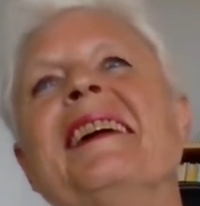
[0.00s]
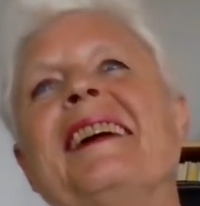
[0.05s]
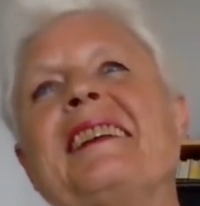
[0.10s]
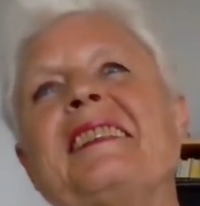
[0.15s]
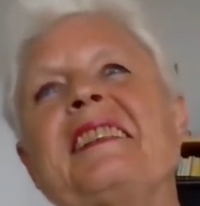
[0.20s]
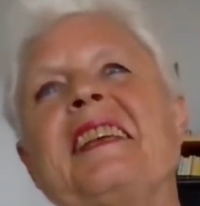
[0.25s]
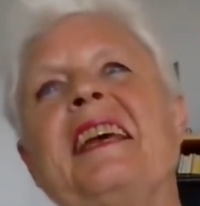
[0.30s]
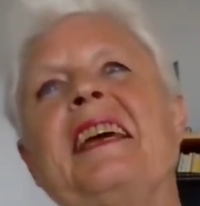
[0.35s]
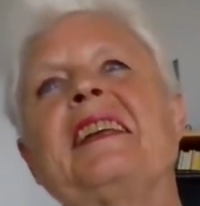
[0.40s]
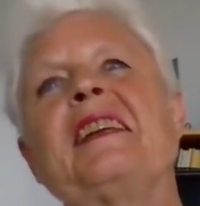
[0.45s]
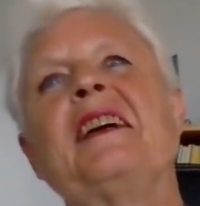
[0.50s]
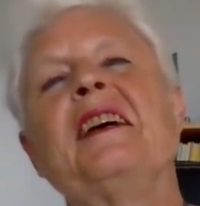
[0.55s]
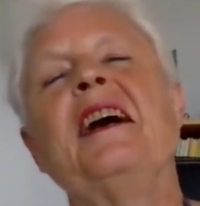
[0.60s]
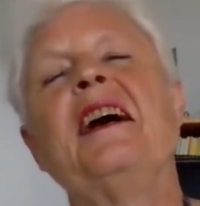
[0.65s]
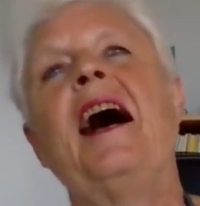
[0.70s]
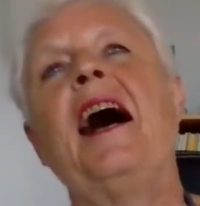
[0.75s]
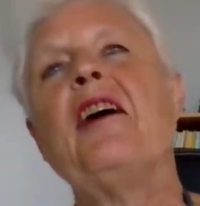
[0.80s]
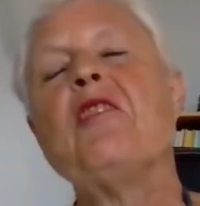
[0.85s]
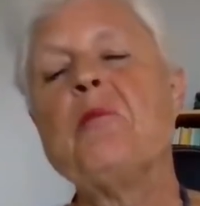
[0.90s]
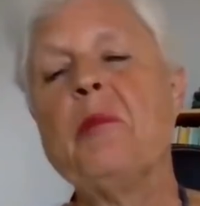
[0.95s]
who said,
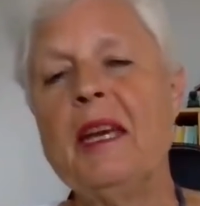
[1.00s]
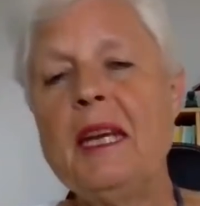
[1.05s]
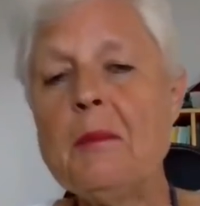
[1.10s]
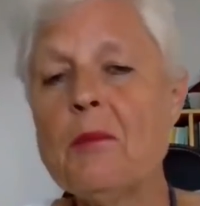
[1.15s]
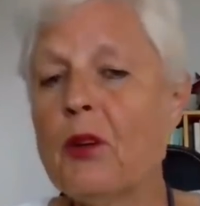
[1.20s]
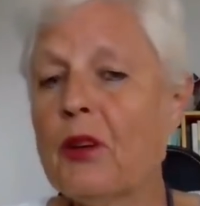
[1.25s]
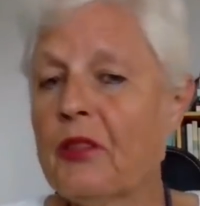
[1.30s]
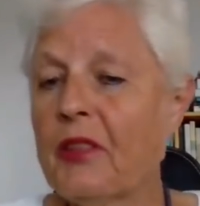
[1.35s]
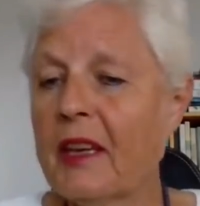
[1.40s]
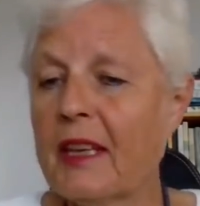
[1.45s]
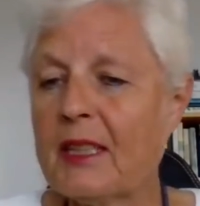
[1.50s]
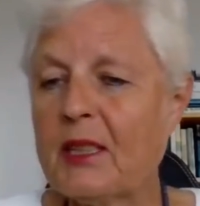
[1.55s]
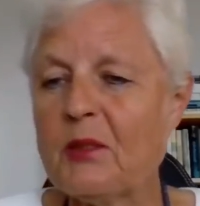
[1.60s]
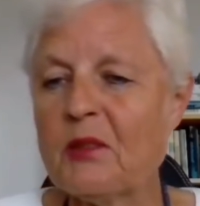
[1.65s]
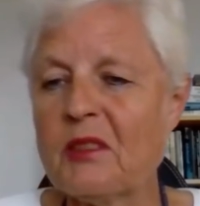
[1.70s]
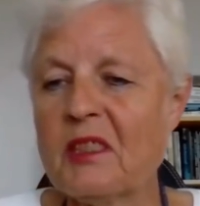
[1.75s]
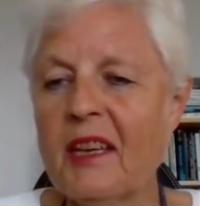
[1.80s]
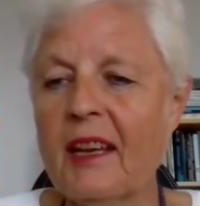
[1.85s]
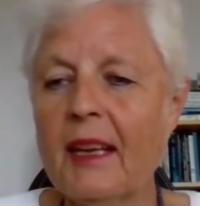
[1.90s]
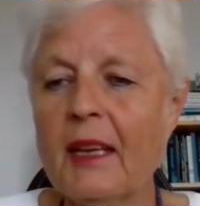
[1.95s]
"I have many more things
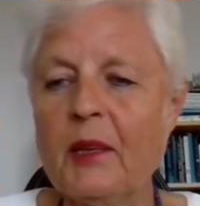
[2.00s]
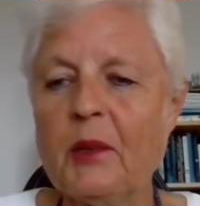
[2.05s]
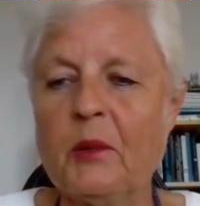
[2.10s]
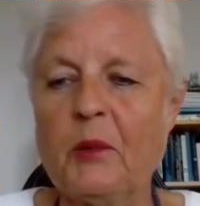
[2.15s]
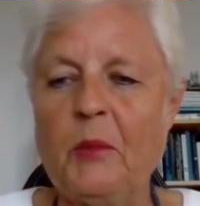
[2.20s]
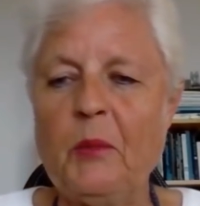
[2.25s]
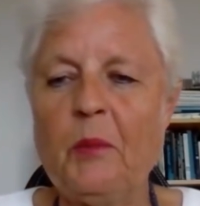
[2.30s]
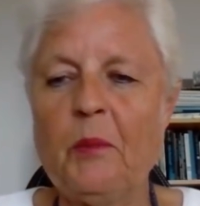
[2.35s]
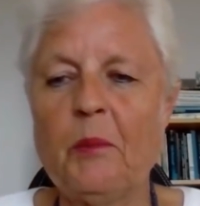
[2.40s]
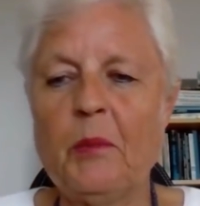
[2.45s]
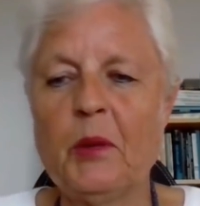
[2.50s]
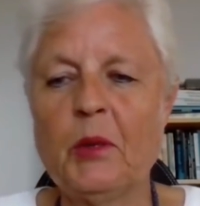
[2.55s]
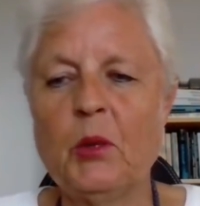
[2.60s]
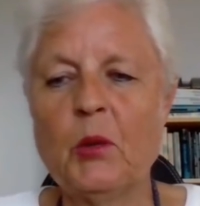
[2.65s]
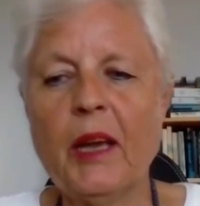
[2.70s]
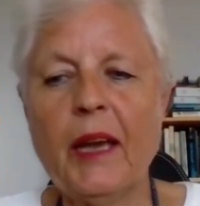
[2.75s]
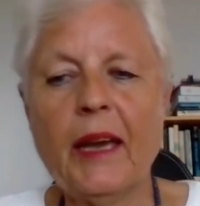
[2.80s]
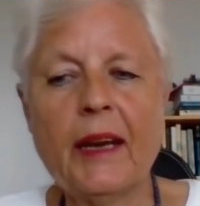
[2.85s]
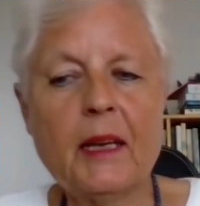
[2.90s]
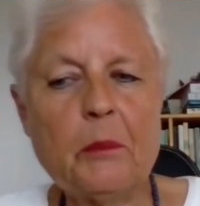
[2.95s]
to tell you, but
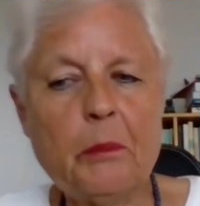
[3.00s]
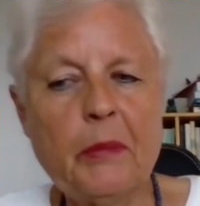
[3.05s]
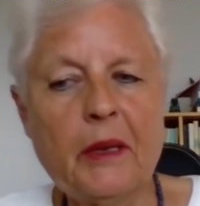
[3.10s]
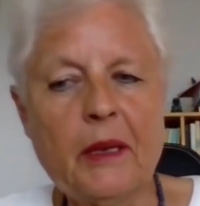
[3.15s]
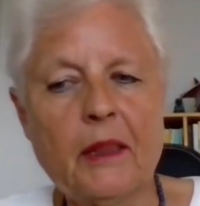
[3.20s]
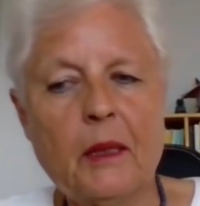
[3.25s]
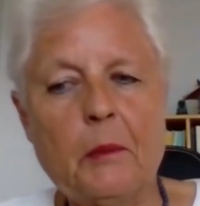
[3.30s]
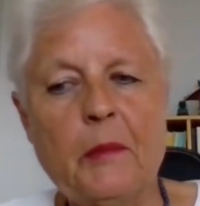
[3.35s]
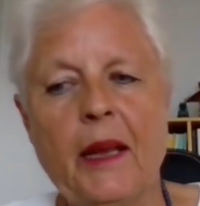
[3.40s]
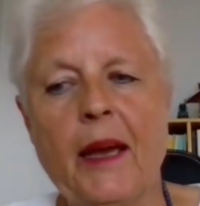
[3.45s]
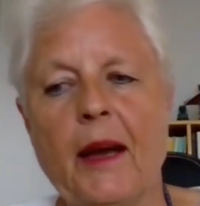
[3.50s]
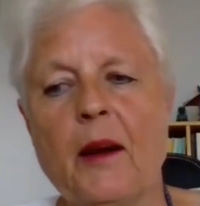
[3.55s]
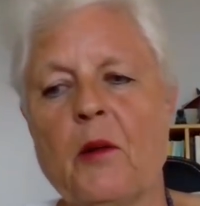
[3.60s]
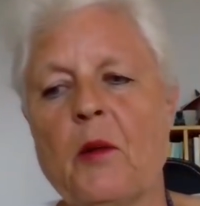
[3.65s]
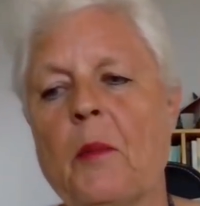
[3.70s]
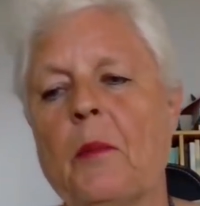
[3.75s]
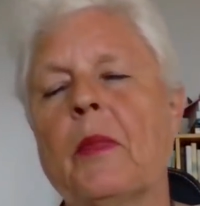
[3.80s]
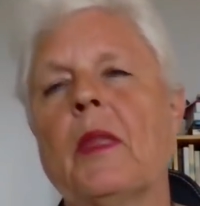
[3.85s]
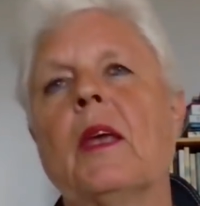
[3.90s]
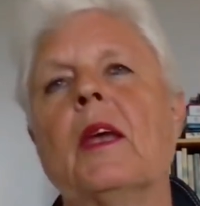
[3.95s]
you cannot bear them
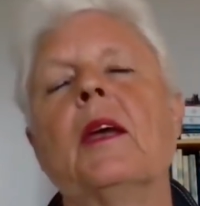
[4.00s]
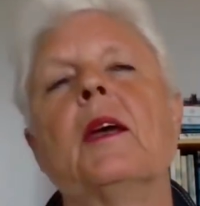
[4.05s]
now.